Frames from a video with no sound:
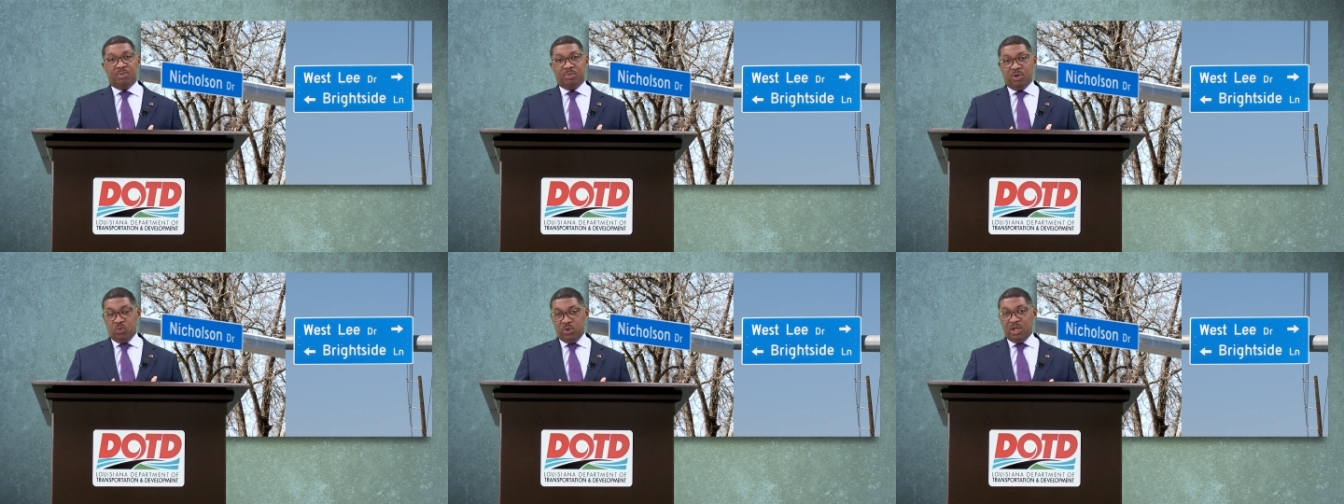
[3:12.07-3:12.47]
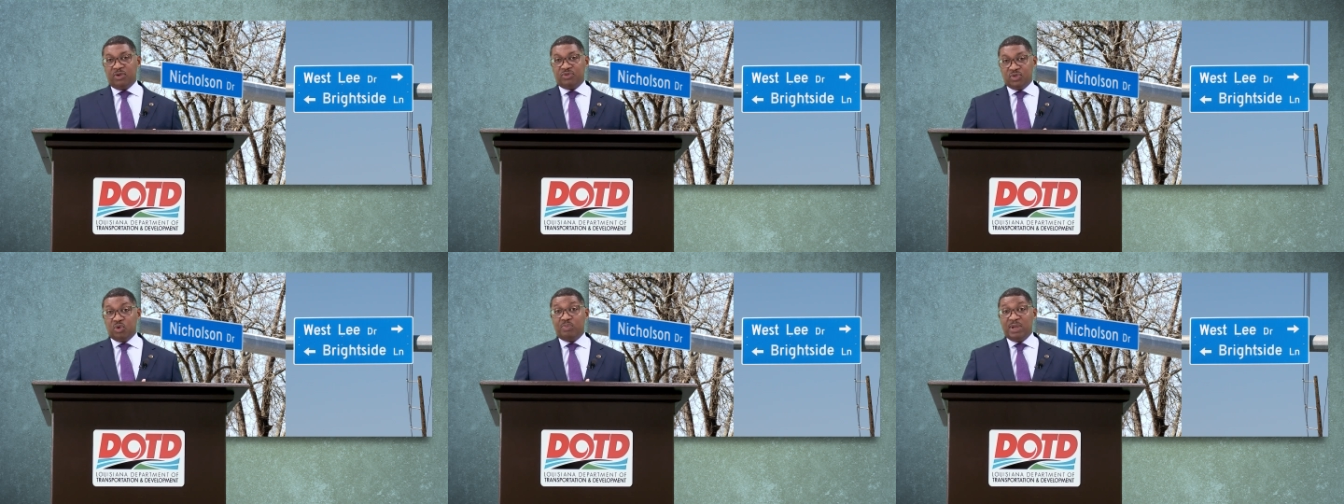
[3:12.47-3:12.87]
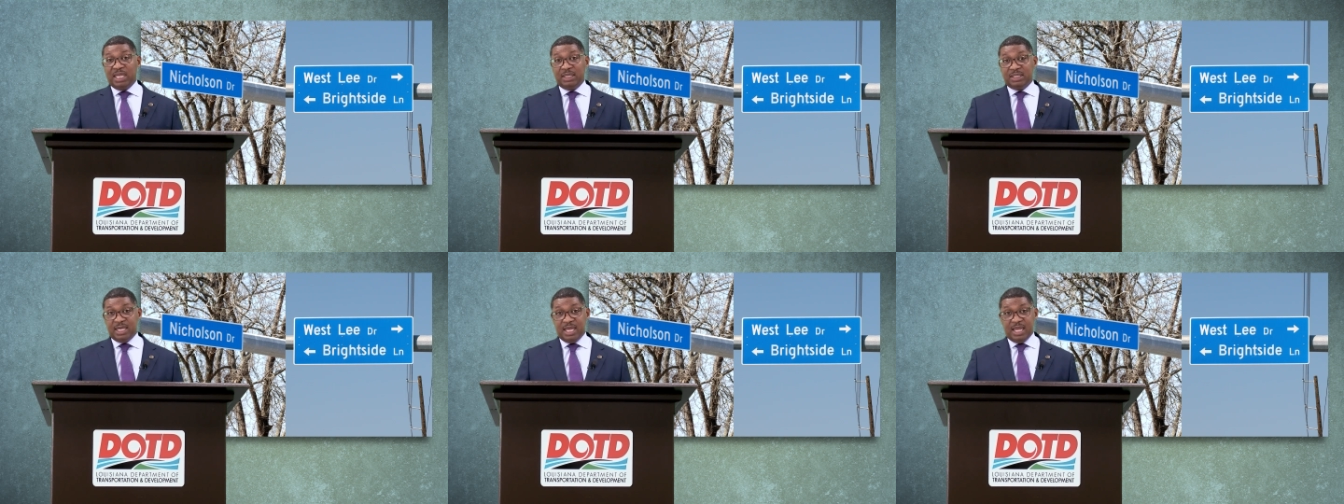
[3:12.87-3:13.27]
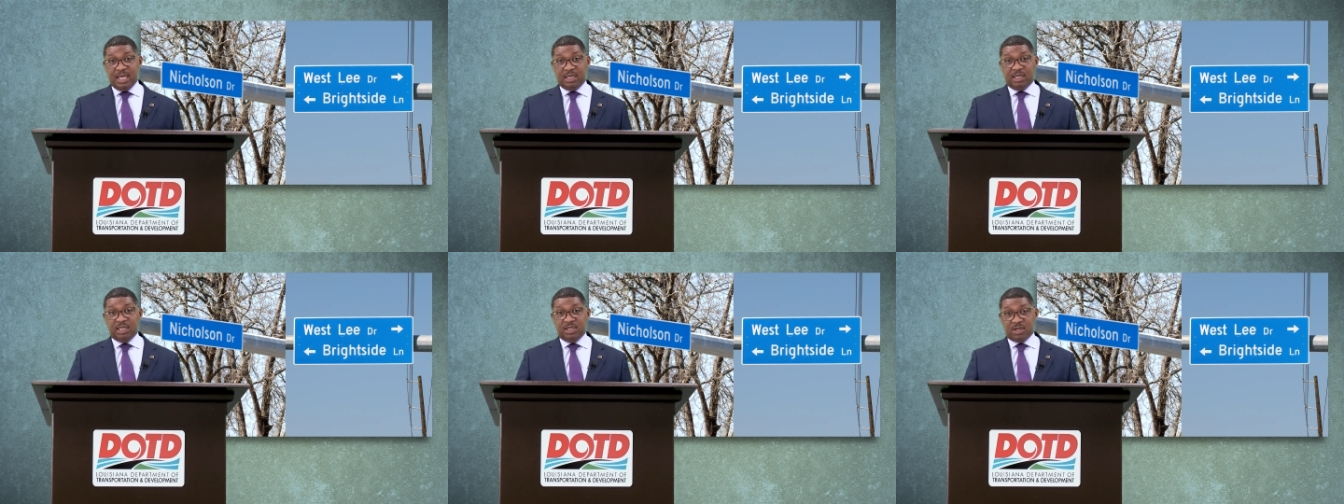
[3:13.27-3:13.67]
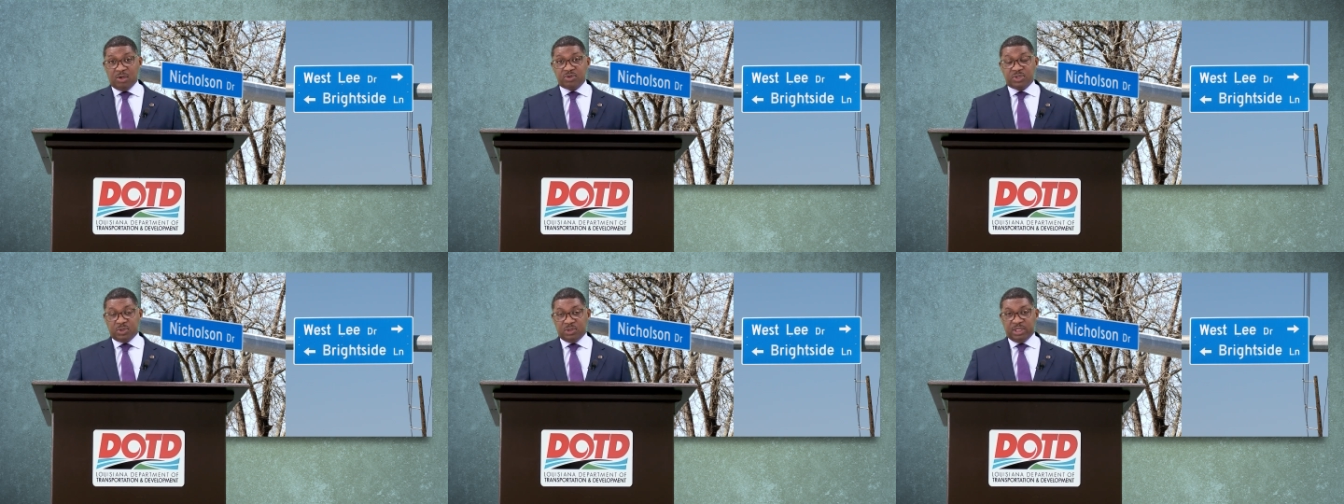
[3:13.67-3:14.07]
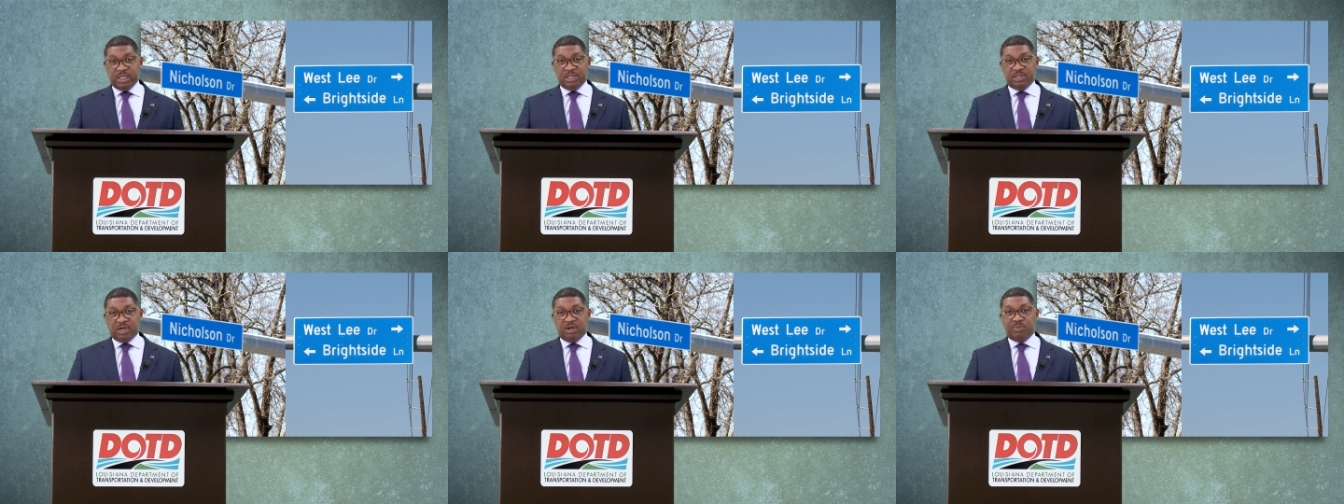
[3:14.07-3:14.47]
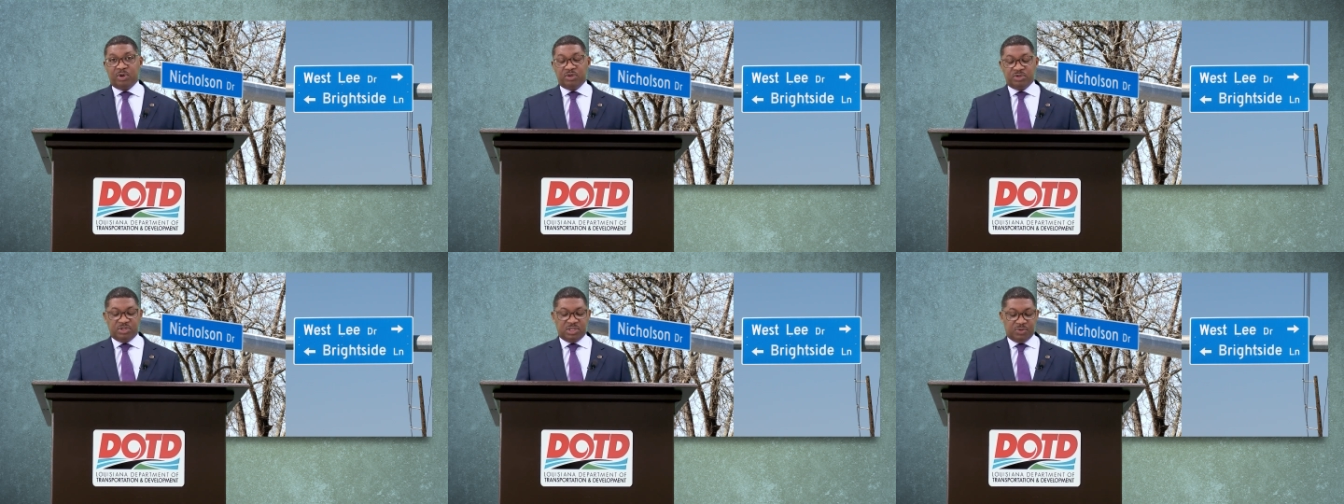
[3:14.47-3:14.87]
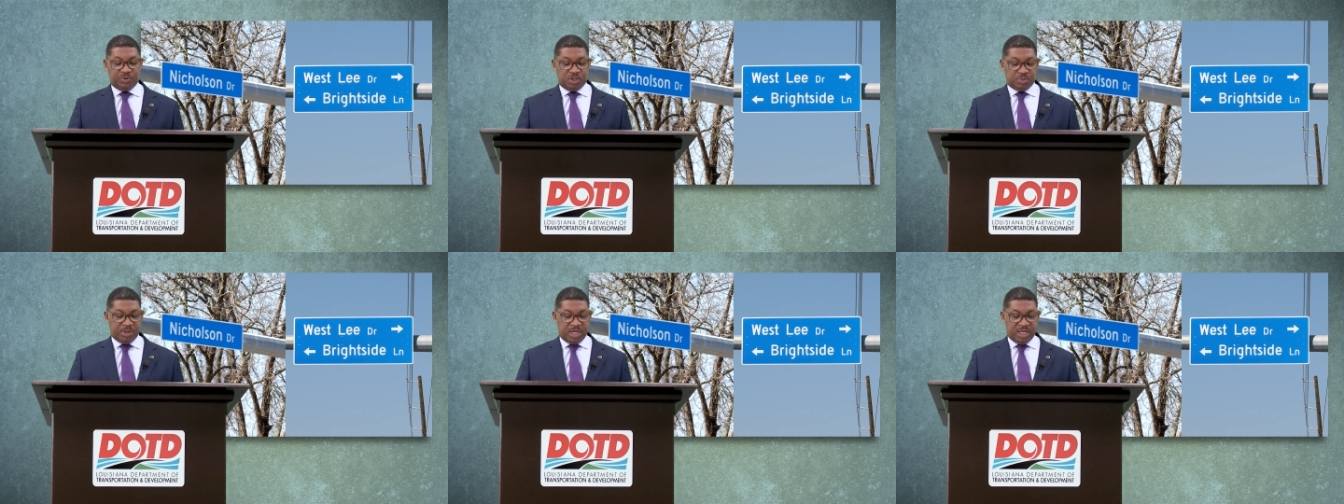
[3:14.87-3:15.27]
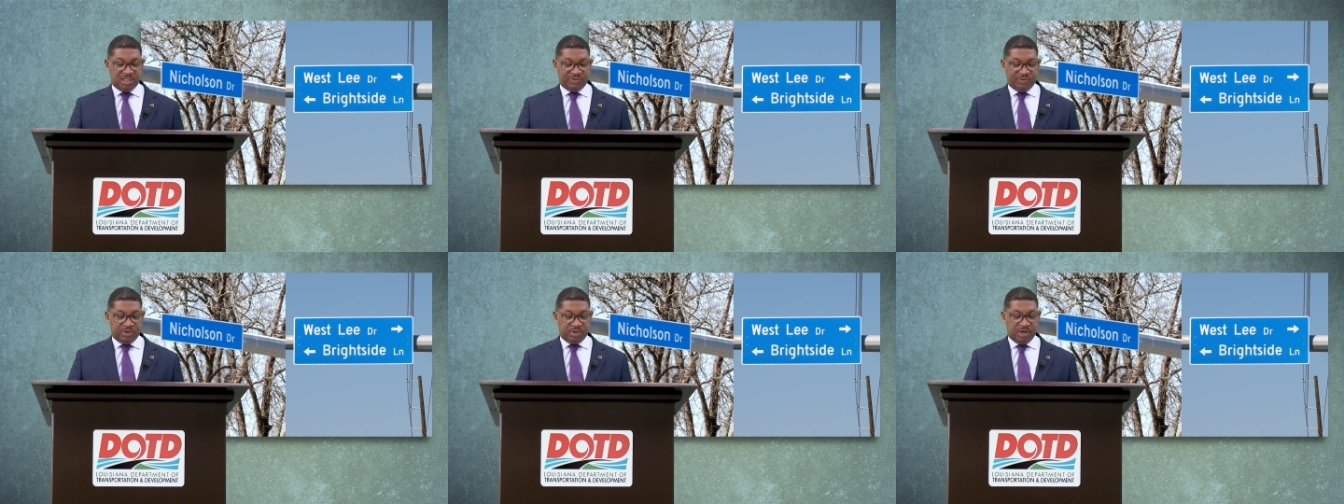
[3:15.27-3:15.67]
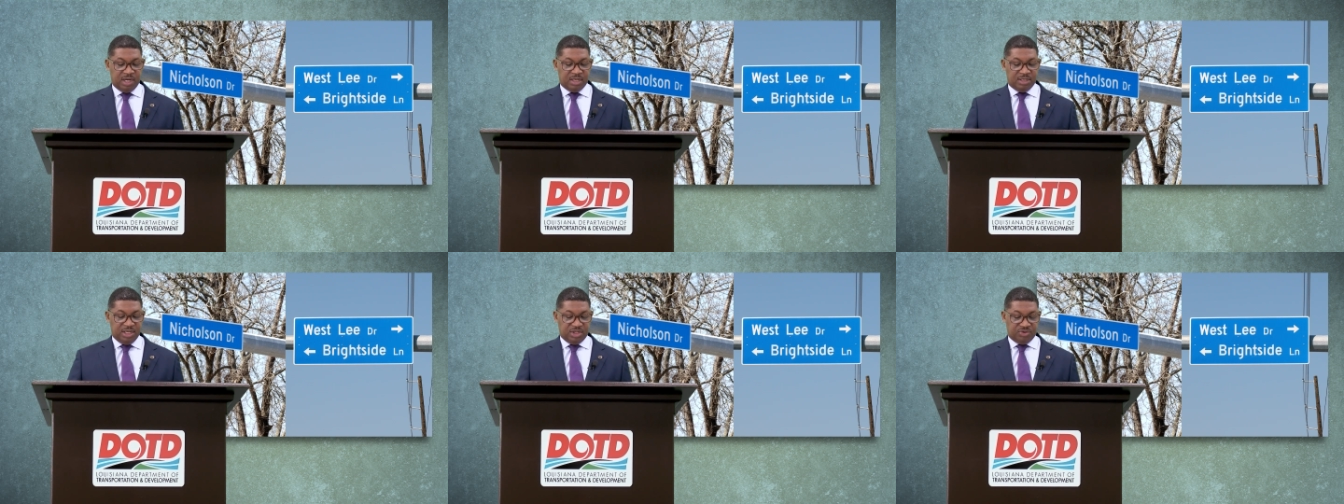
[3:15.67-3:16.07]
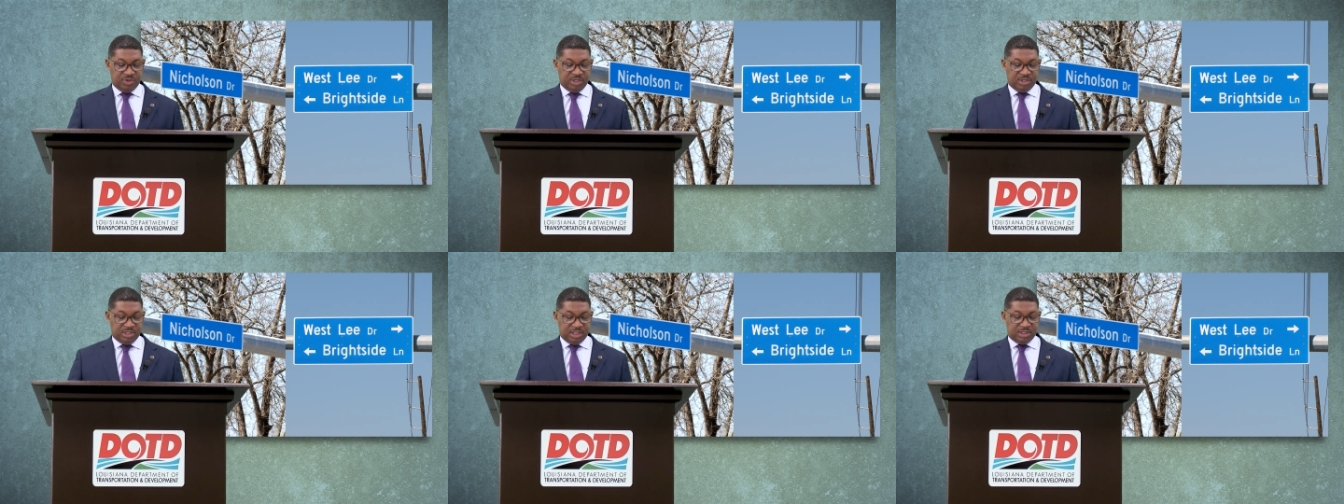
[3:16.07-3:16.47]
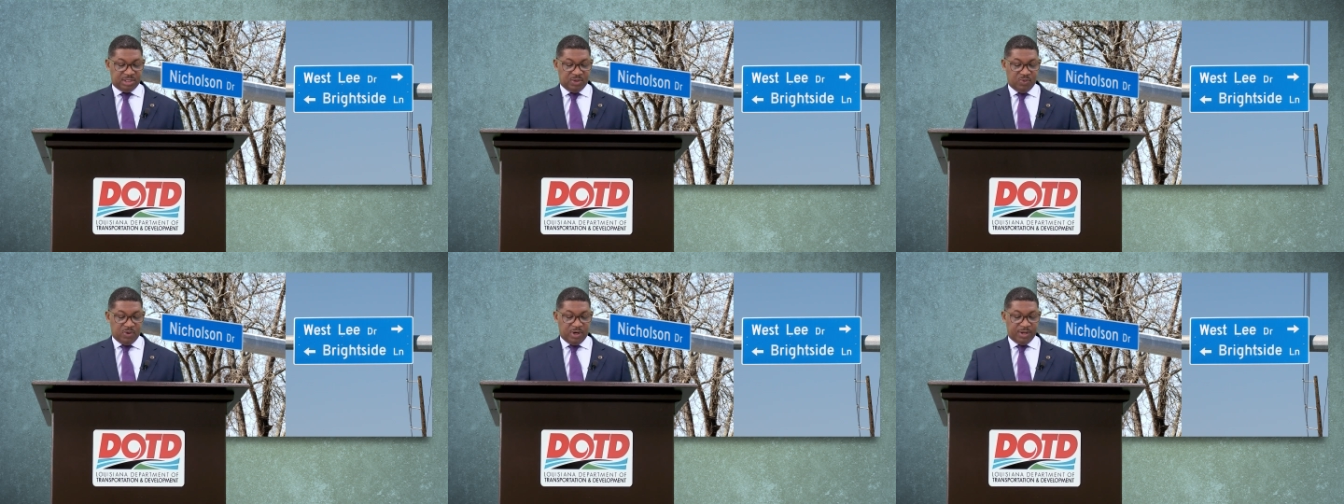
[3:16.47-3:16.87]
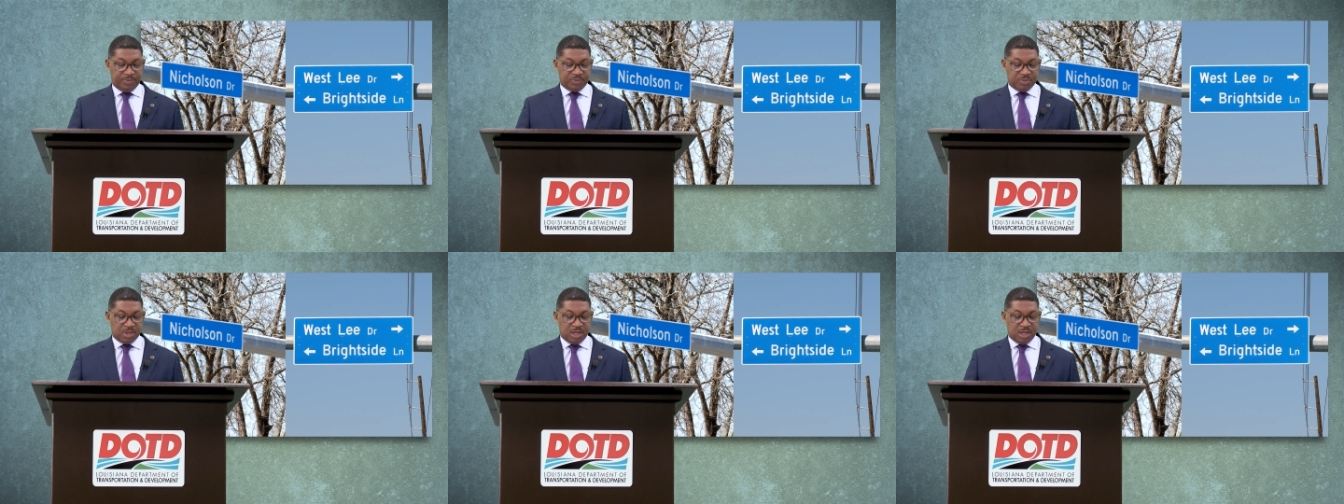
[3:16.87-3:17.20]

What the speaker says: but we also maintain, and he also leads our emergency response for District 61.